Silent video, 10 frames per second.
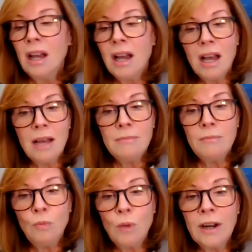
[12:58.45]

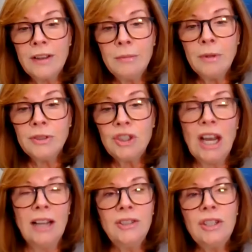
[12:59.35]
um, one of the most
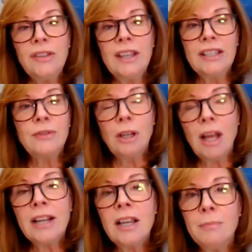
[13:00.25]
challenging things for a
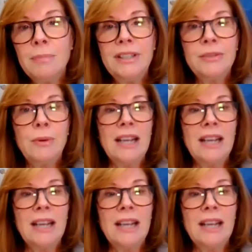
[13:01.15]
lot of companies